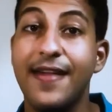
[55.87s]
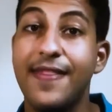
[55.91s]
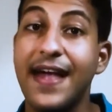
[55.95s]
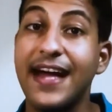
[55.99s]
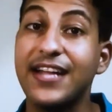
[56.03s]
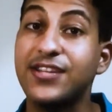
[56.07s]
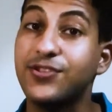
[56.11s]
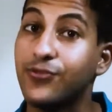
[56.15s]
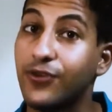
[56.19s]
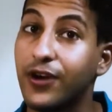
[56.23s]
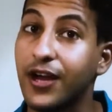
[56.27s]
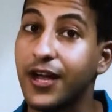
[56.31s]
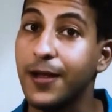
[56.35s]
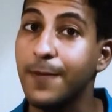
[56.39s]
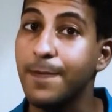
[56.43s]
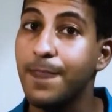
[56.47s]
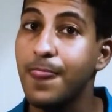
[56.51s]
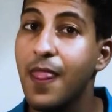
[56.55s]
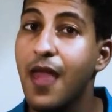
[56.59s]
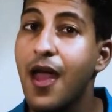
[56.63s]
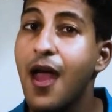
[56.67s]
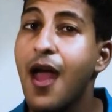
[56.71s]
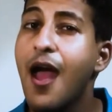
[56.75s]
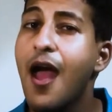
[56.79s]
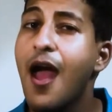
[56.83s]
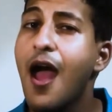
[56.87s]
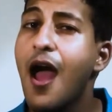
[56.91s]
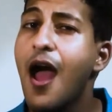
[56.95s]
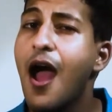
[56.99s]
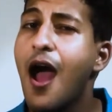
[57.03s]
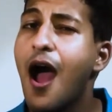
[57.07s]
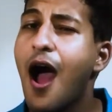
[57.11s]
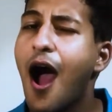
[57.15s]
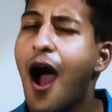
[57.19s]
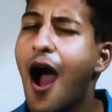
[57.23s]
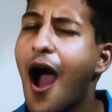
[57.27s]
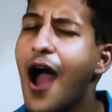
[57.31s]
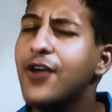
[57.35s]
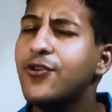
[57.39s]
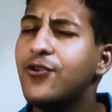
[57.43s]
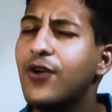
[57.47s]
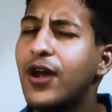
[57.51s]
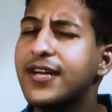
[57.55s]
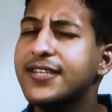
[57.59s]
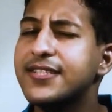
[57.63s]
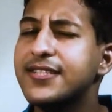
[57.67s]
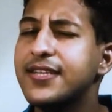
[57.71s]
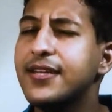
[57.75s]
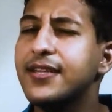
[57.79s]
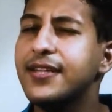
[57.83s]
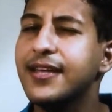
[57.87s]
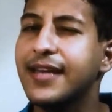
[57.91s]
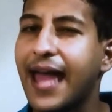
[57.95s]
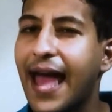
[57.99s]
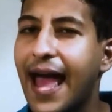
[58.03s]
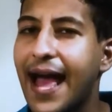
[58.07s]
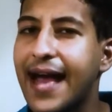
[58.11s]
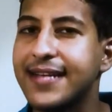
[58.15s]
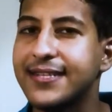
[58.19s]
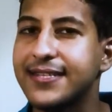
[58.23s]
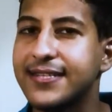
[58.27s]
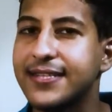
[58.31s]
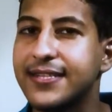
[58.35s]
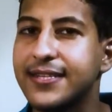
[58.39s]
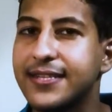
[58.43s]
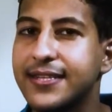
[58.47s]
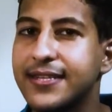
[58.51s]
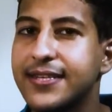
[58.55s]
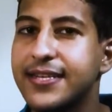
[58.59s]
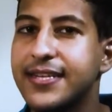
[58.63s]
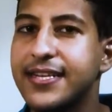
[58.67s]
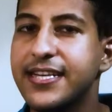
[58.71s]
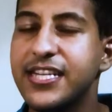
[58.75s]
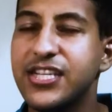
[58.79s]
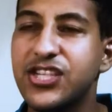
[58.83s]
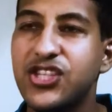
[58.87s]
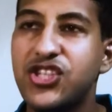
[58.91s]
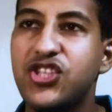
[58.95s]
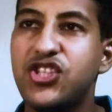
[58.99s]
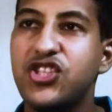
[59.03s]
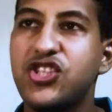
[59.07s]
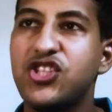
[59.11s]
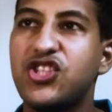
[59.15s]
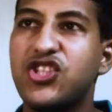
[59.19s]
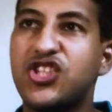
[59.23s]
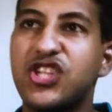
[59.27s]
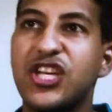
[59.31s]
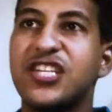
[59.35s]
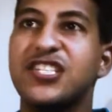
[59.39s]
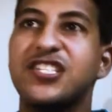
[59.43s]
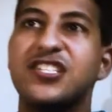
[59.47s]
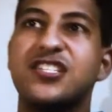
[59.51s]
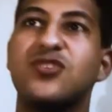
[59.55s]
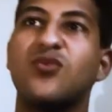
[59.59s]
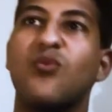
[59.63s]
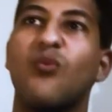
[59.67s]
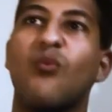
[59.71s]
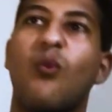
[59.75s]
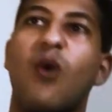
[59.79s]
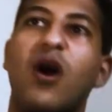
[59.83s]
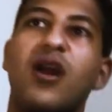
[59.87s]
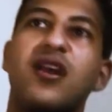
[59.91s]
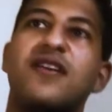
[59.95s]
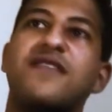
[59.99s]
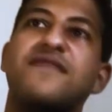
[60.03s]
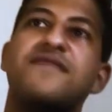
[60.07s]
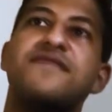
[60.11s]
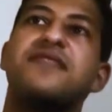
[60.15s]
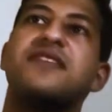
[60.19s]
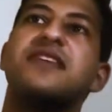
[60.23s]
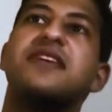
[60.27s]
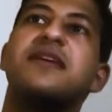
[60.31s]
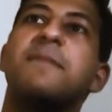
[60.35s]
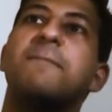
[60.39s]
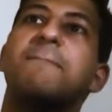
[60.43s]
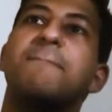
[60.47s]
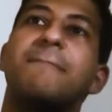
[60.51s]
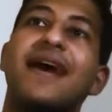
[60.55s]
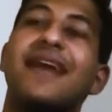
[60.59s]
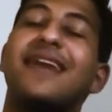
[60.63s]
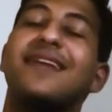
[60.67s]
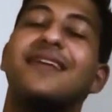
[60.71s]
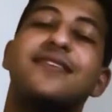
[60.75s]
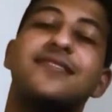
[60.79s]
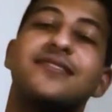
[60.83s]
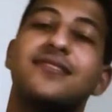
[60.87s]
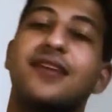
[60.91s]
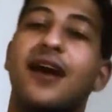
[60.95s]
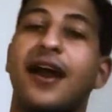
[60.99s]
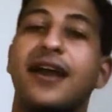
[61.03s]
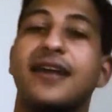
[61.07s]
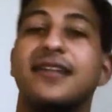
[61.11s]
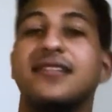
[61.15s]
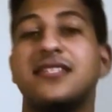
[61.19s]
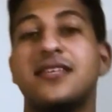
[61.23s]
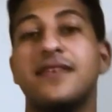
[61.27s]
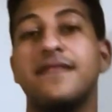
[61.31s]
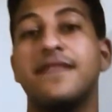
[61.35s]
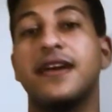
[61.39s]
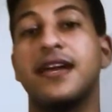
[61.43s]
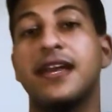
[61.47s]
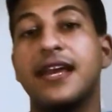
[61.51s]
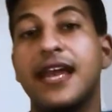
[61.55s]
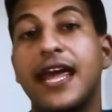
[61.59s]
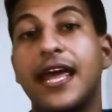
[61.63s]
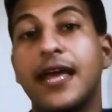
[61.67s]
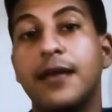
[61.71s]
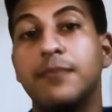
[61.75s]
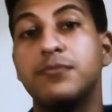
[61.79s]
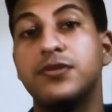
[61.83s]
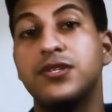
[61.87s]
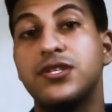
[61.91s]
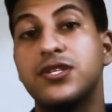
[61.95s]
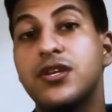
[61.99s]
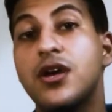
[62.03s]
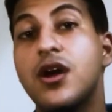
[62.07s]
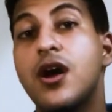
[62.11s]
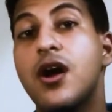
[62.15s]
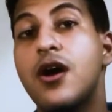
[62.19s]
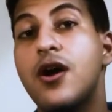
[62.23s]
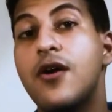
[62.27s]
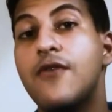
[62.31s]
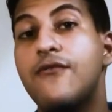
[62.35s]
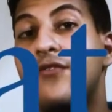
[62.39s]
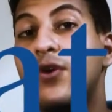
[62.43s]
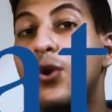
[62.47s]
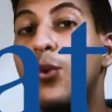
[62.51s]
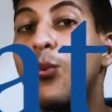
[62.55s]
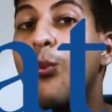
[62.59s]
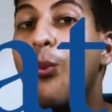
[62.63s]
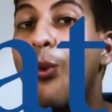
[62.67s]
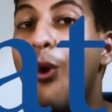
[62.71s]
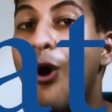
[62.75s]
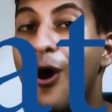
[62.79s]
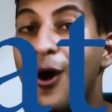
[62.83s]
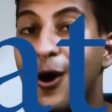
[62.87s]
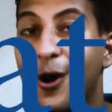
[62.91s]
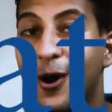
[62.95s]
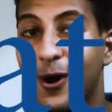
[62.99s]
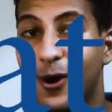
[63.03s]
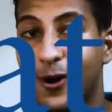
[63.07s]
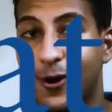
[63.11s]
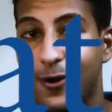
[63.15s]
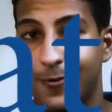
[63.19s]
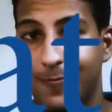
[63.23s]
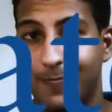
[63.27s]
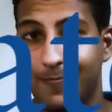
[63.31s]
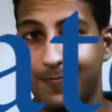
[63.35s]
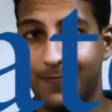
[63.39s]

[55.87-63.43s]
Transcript: That's right. Hydroxylic acid is just one of the many scientific names for water.